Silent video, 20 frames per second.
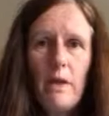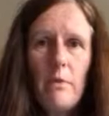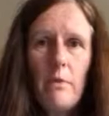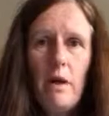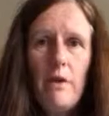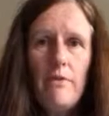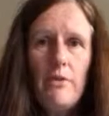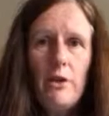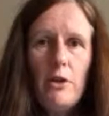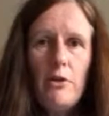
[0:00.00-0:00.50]

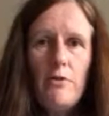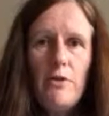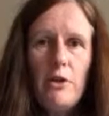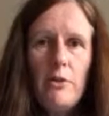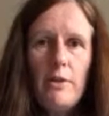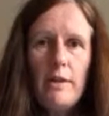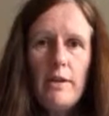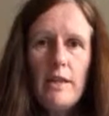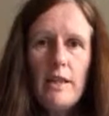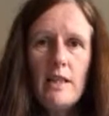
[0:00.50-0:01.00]
wherever you're
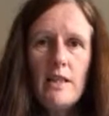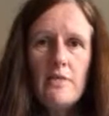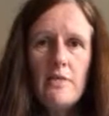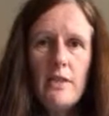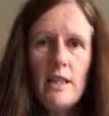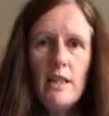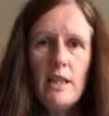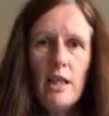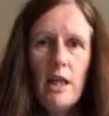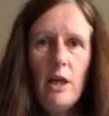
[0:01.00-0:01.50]
viewing this
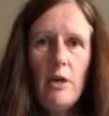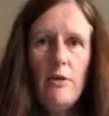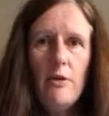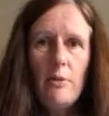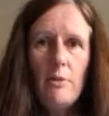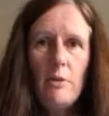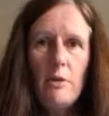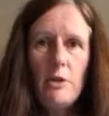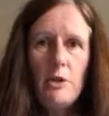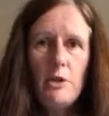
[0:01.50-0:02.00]
video,
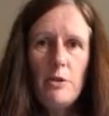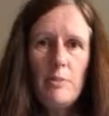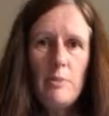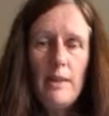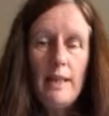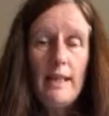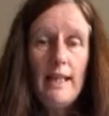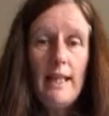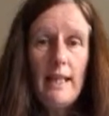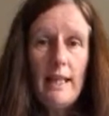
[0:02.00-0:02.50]
there should
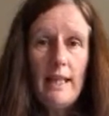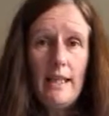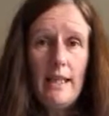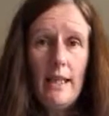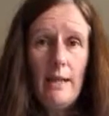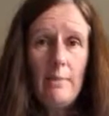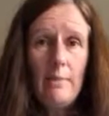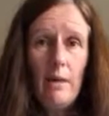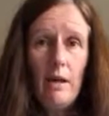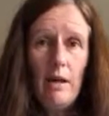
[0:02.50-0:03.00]
be a link
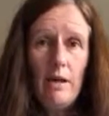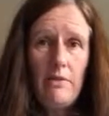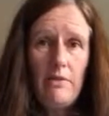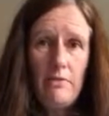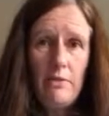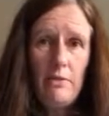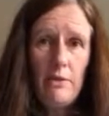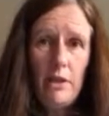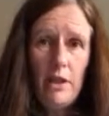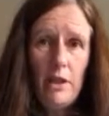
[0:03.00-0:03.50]
nearby
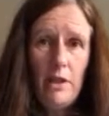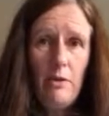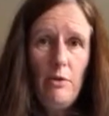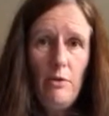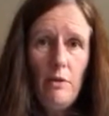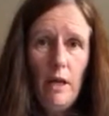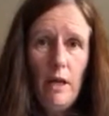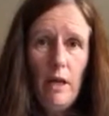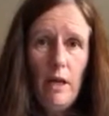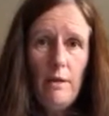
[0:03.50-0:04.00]
for you.
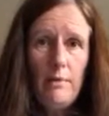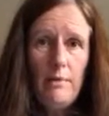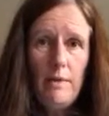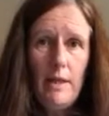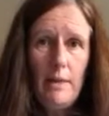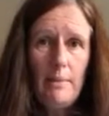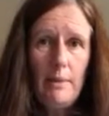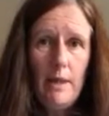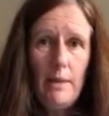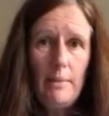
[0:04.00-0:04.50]

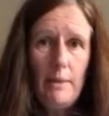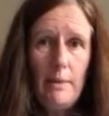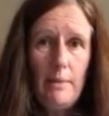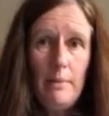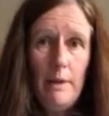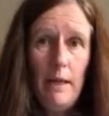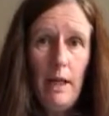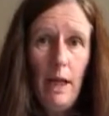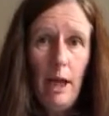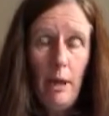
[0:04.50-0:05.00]
It may be
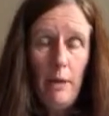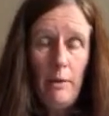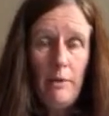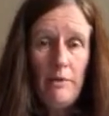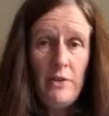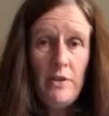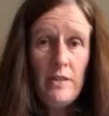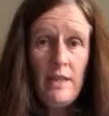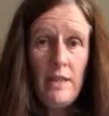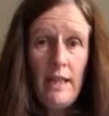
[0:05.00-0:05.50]
below
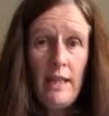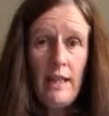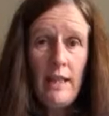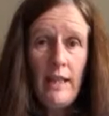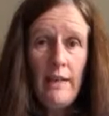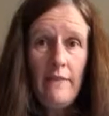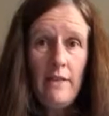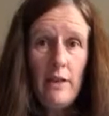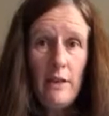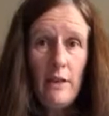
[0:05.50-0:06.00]
if you're seeing
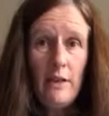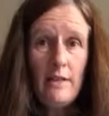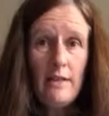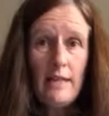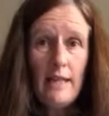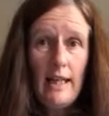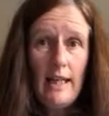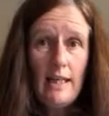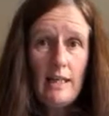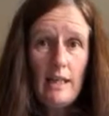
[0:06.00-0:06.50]
it in the
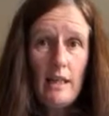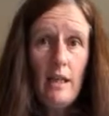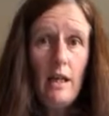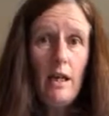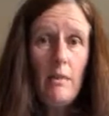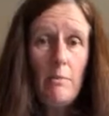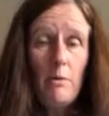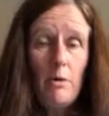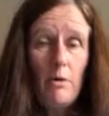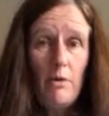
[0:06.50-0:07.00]
newsletter
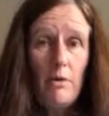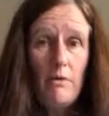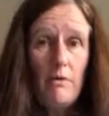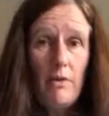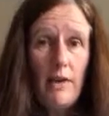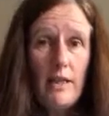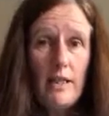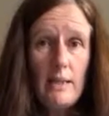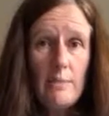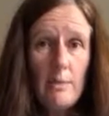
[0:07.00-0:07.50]
or on
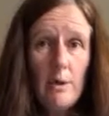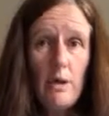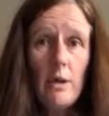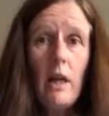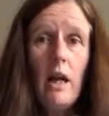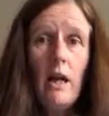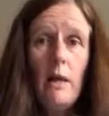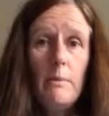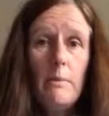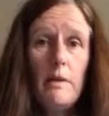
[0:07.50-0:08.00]
Facebook,
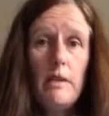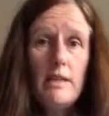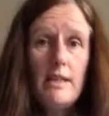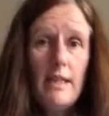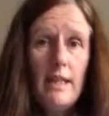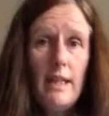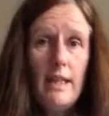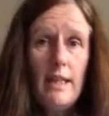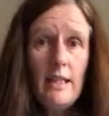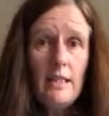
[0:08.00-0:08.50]
but there's
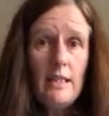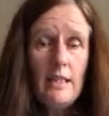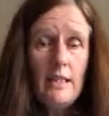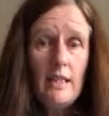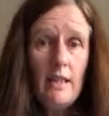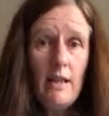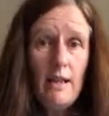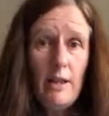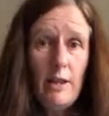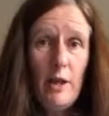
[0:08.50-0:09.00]
a link to
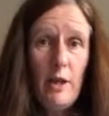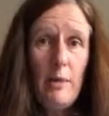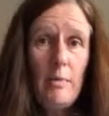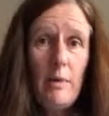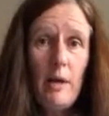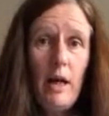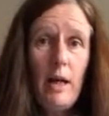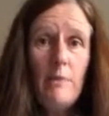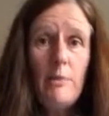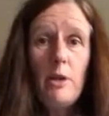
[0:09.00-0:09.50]
sign
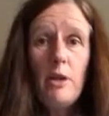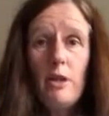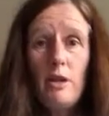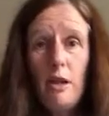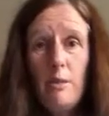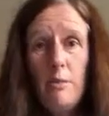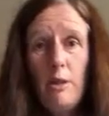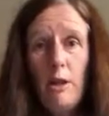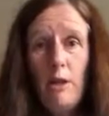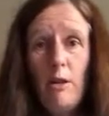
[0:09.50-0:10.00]
up. You can
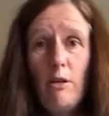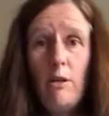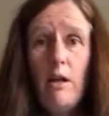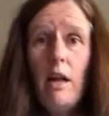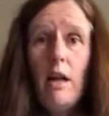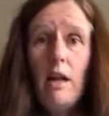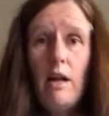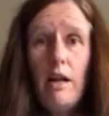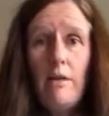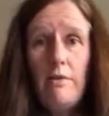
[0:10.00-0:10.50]
come along,
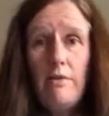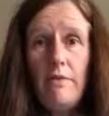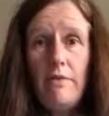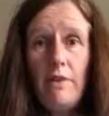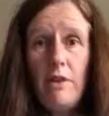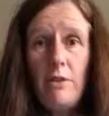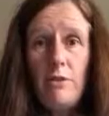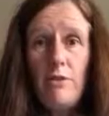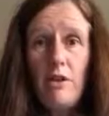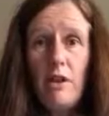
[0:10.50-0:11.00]
have a
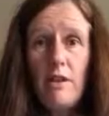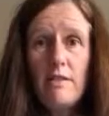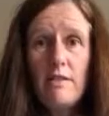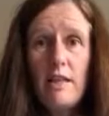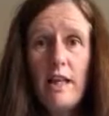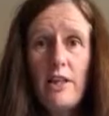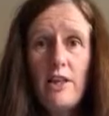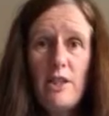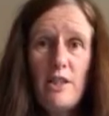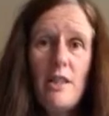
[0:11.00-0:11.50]
free trial
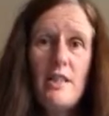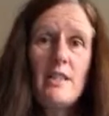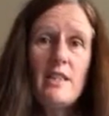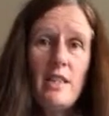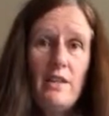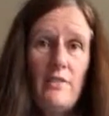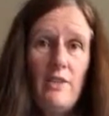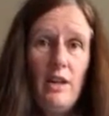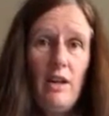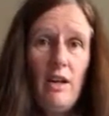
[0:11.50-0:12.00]
session and
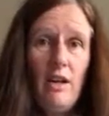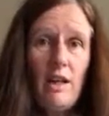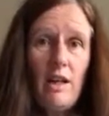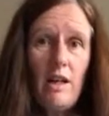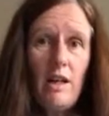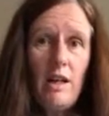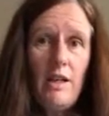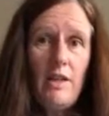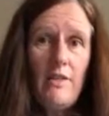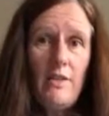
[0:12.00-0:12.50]
see if you
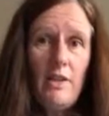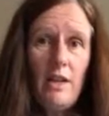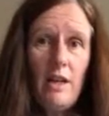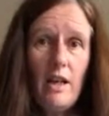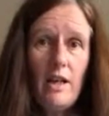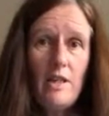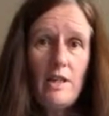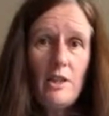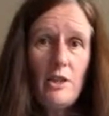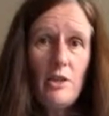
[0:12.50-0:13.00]
like it and if you'd
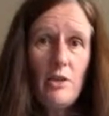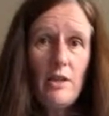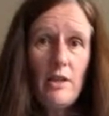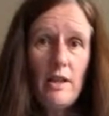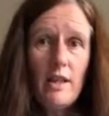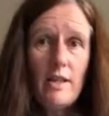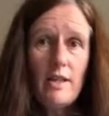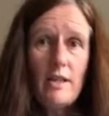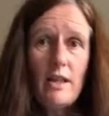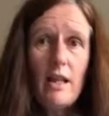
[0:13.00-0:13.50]
like to
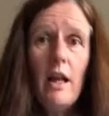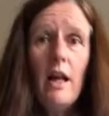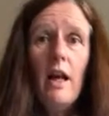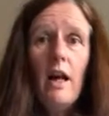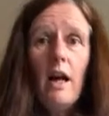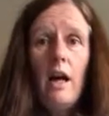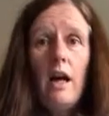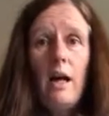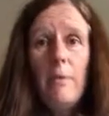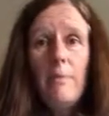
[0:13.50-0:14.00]
join us.
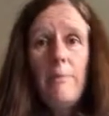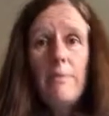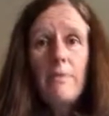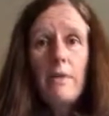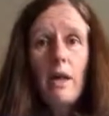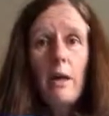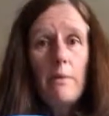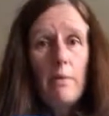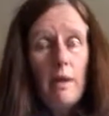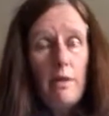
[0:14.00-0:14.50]

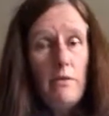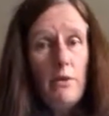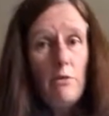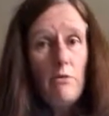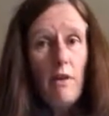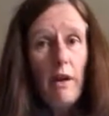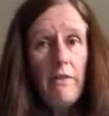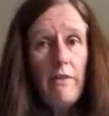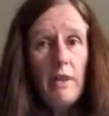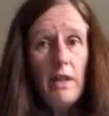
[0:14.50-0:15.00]
But if
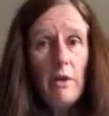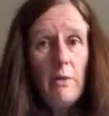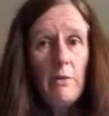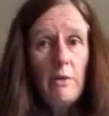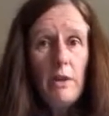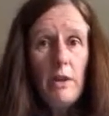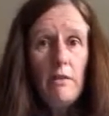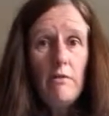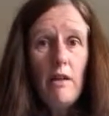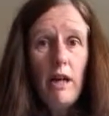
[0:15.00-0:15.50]
you'd rather go
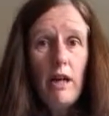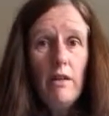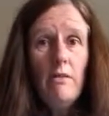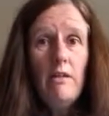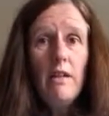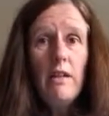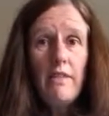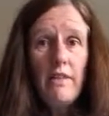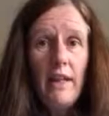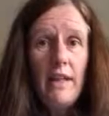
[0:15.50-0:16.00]
on your
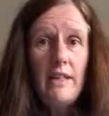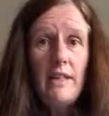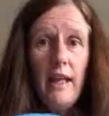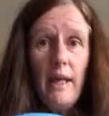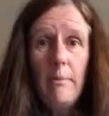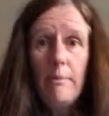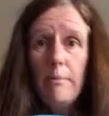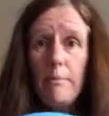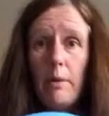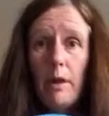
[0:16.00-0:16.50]
own, then
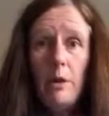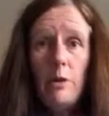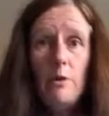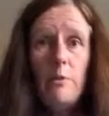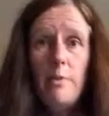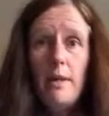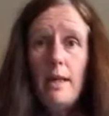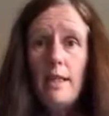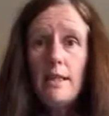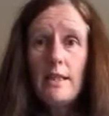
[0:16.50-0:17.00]
by
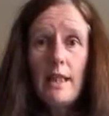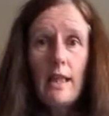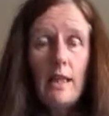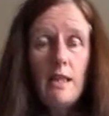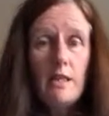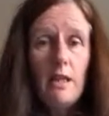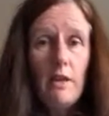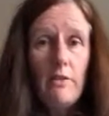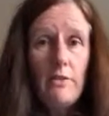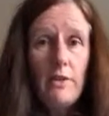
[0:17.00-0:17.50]
all means, get
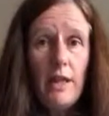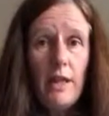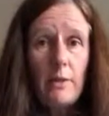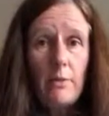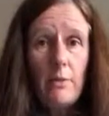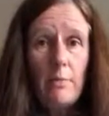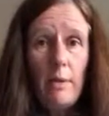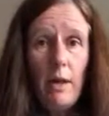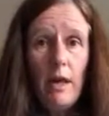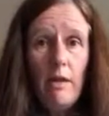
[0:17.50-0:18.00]
yourself an
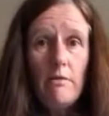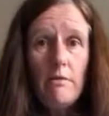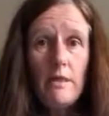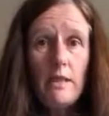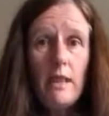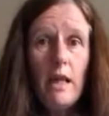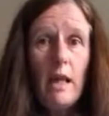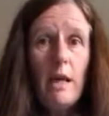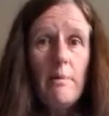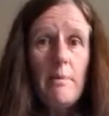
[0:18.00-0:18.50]
aqua
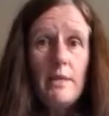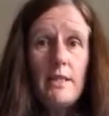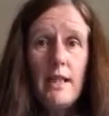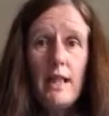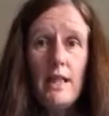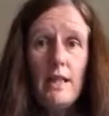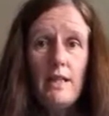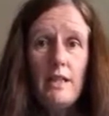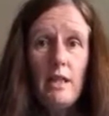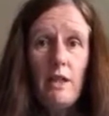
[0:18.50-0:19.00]
belt and
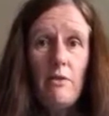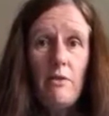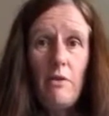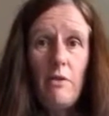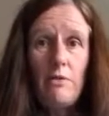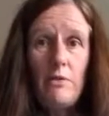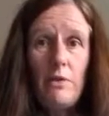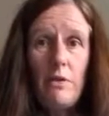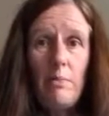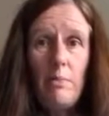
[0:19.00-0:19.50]
take yourself
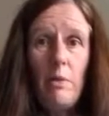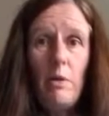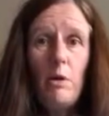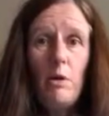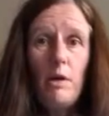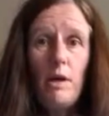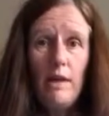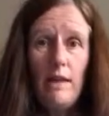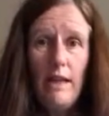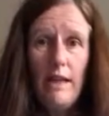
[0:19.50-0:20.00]
off to the
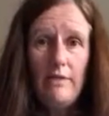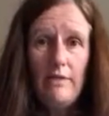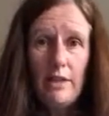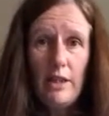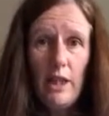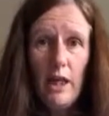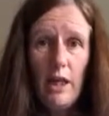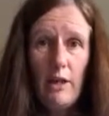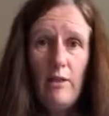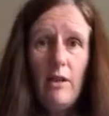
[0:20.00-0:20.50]
pool and have a
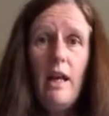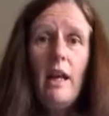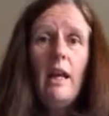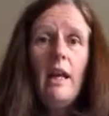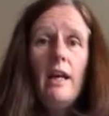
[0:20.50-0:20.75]
go.